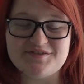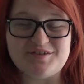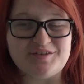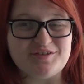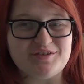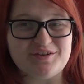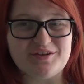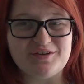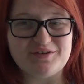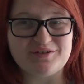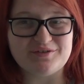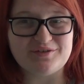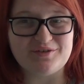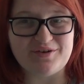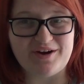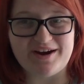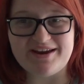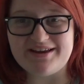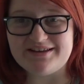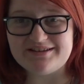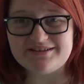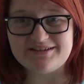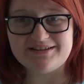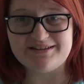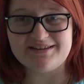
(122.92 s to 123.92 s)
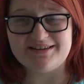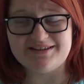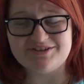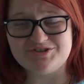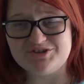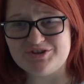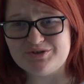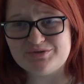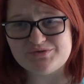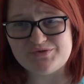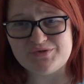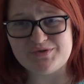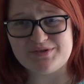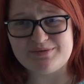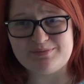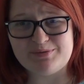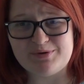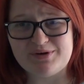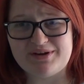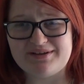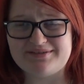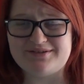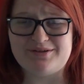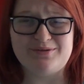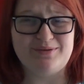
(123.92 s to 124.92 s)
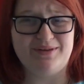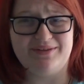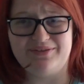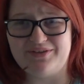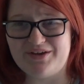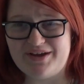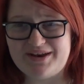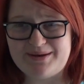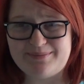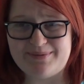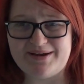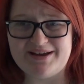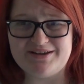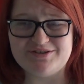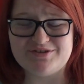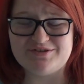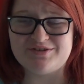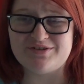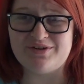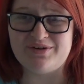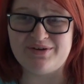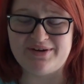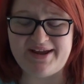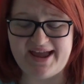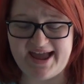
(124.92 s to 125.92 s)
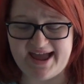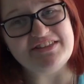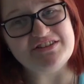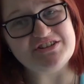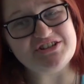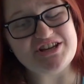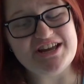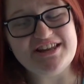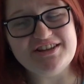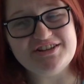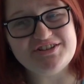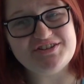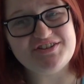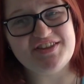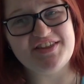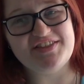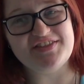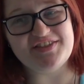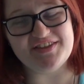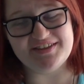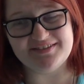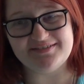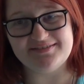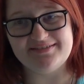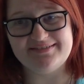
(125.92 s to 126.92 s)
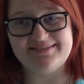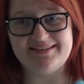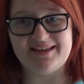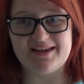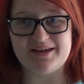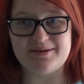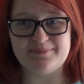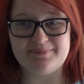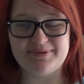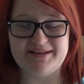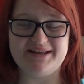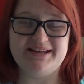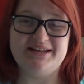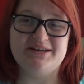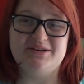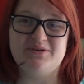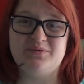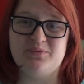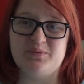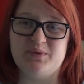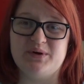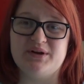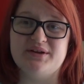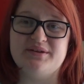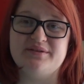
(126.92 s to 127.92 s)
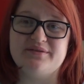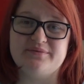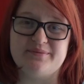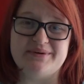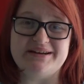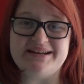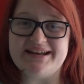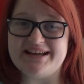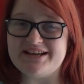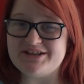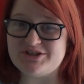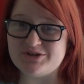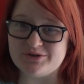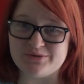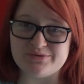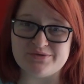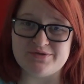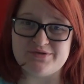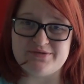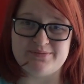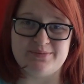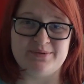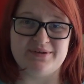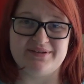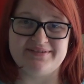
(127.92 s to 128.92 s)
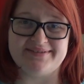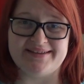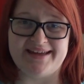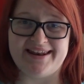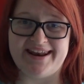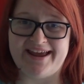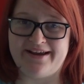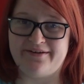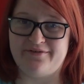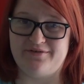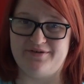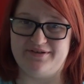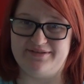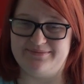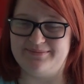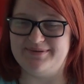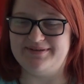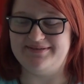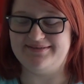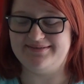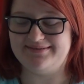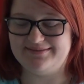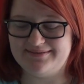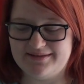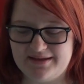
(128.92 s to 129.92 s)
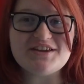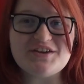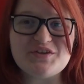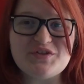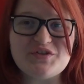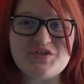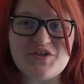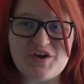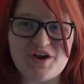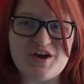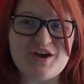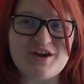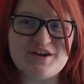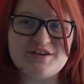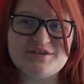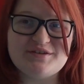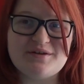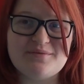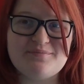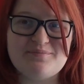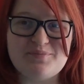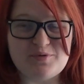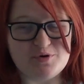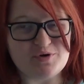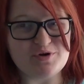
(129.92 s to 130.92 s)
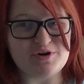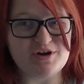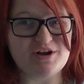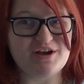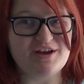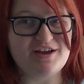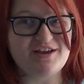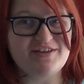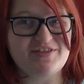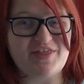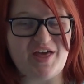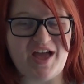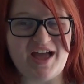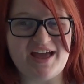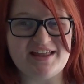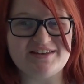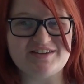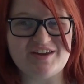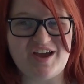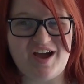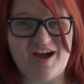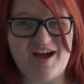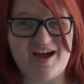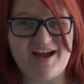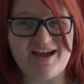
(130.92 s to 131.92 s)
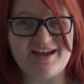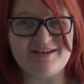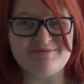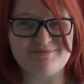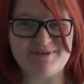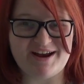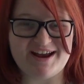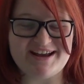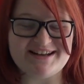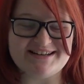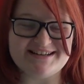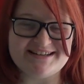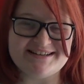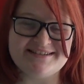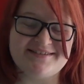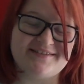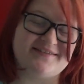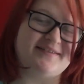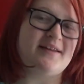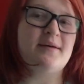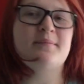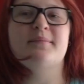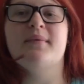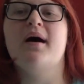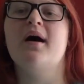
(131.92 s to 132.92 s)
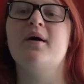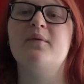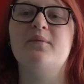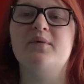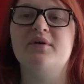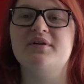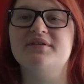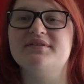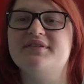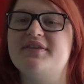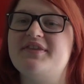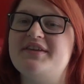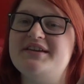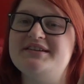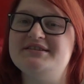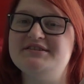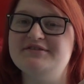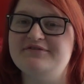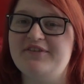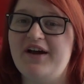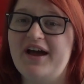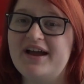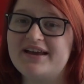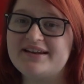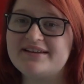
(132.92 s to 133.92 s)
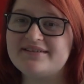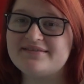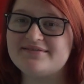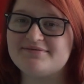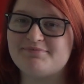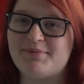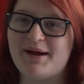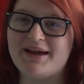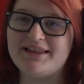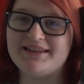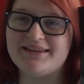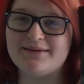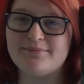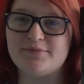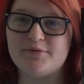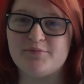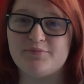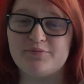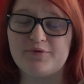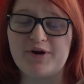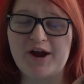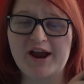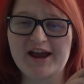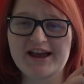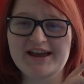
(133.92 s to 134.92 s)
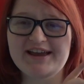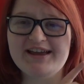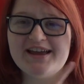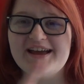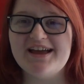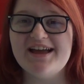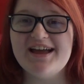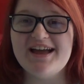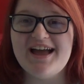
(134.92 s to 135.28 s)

just a great children's book. It's only 30 pages long, and the challenge that this completed was read a children's book set at Christmas. The third book that I read in December was The Diviners by Libba Bray.